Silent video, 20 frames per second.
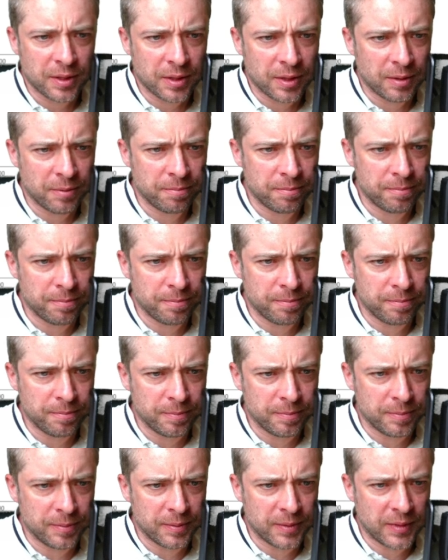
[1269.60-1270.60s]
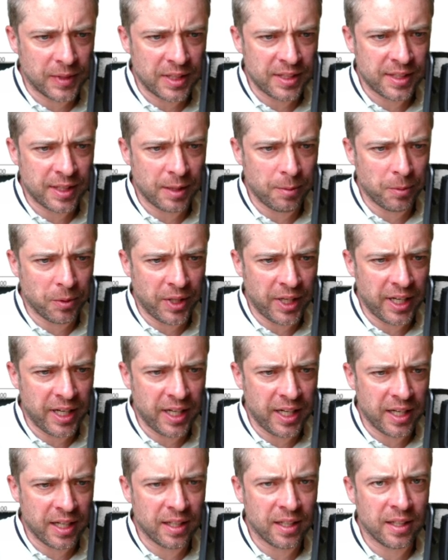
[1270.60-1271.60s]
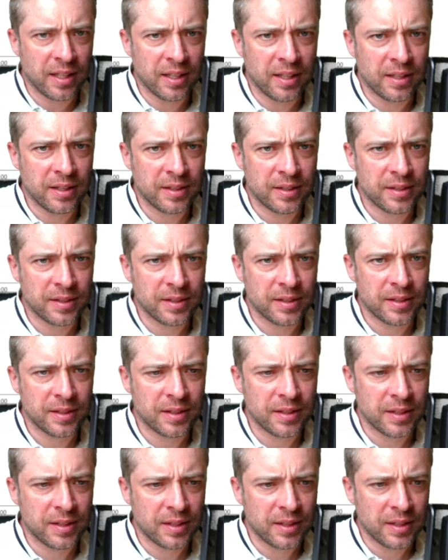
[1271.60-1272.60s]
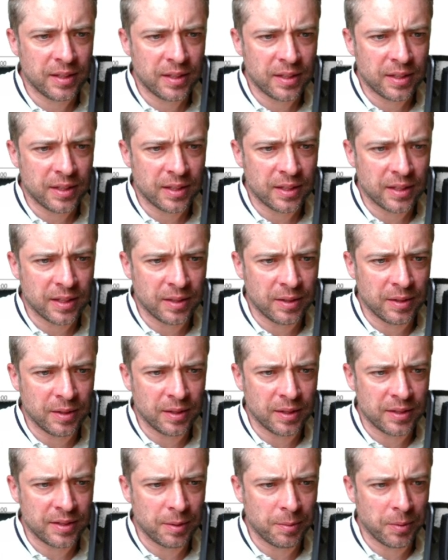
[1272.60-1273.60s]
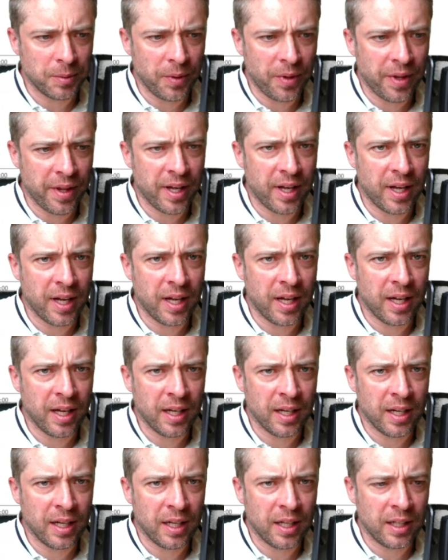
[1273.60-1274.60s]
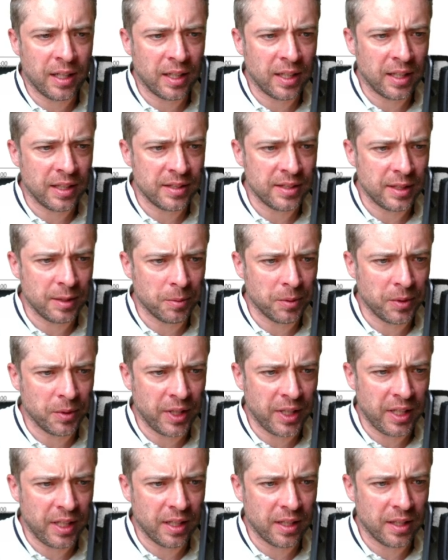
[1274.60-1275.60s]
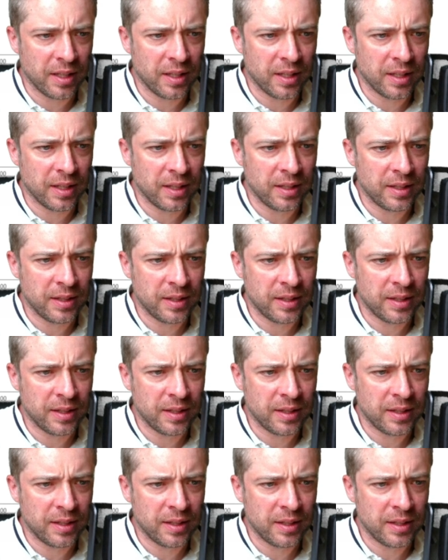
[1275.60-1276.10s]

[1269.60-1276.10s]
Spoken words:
I see one here. I see one there. I see one here.